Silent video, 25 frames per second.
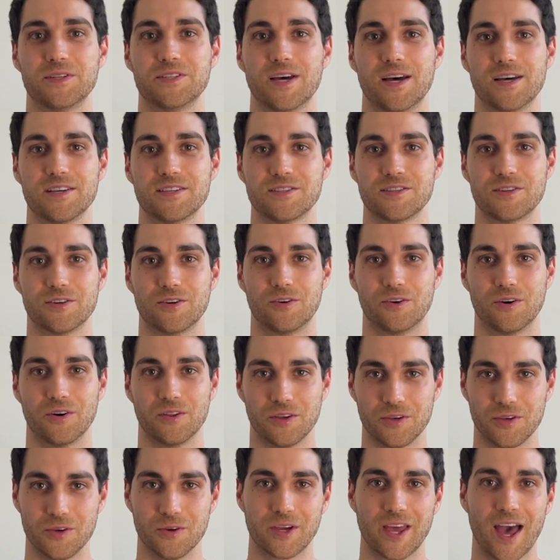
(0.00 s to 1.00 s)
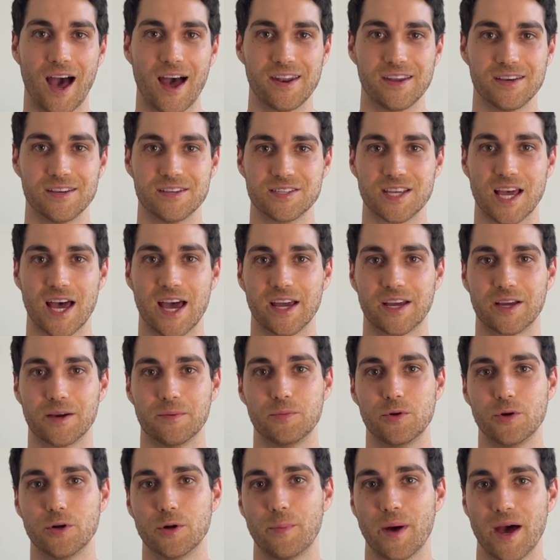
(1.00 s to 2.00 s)
Test, or the UCAT, is a
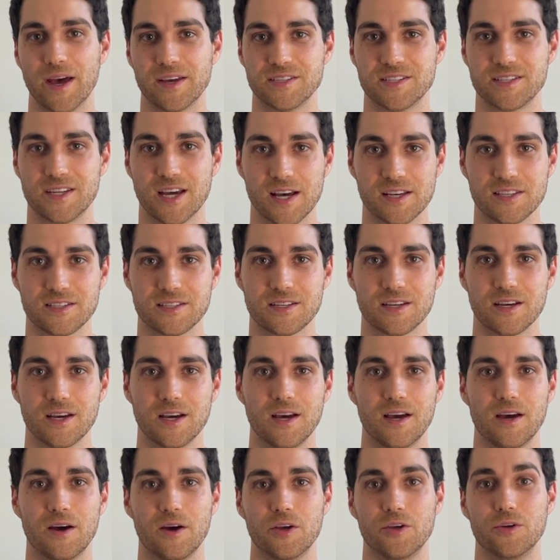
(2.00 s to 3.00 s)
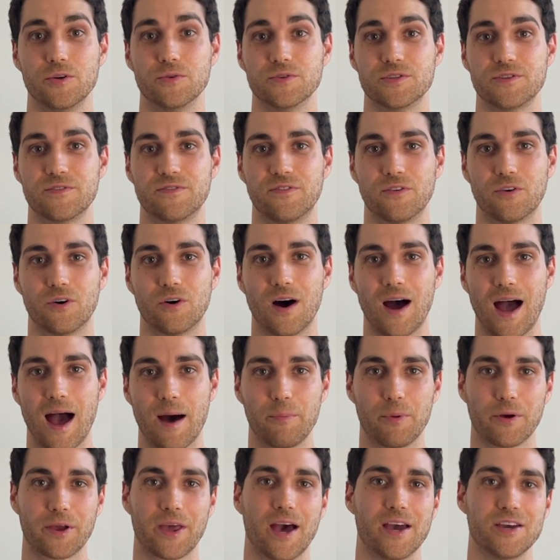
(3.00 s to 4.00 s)
computer-based test used for
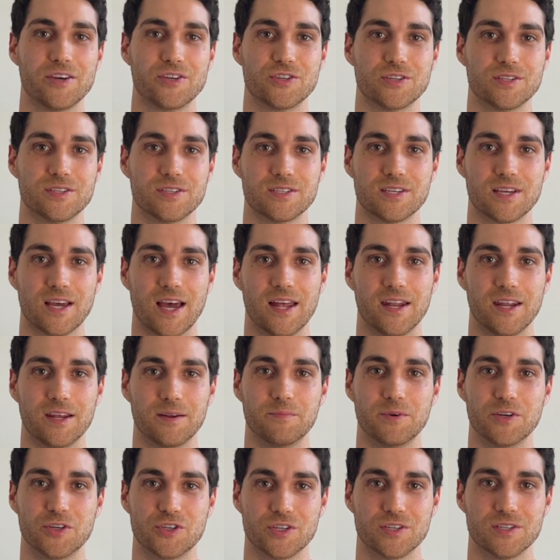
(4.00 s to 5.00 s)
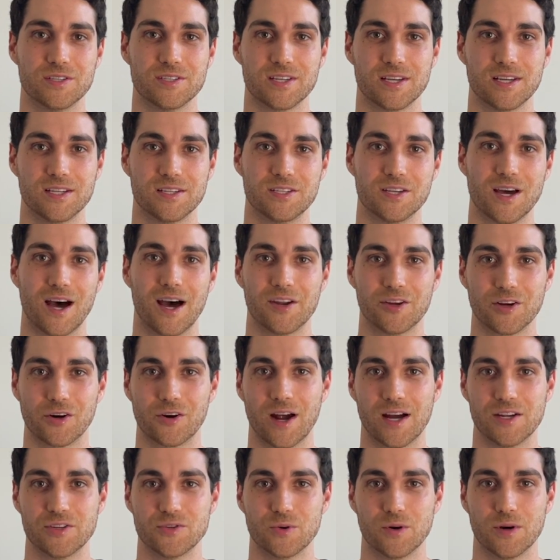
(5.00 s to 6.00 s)
applications and admissions into
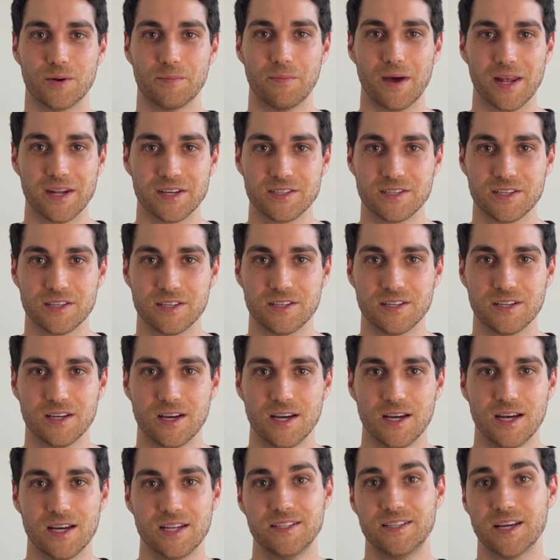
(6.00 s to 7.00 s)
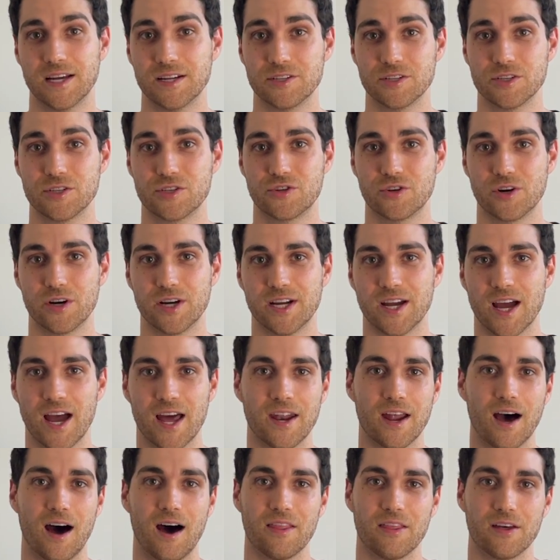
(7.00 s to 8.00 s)
undergraduate medicine, dentistry,
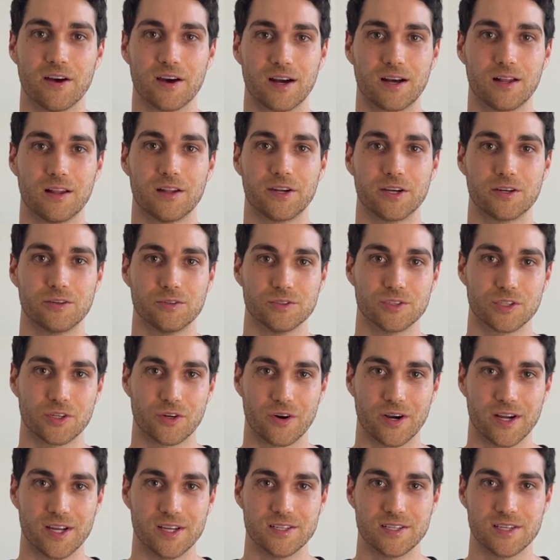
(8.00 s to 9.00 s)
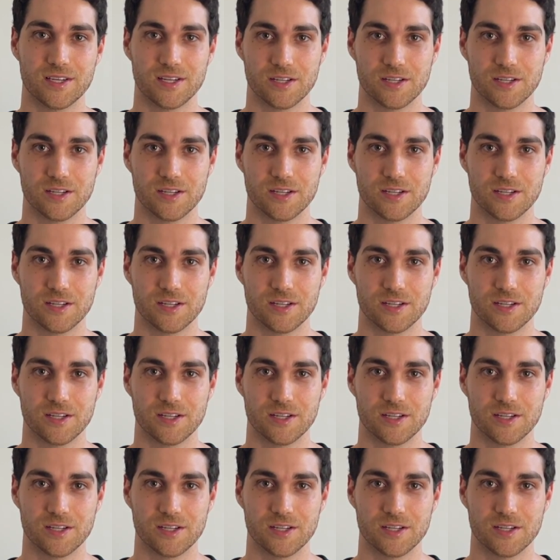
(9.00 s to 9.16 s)
and other clinical degrees in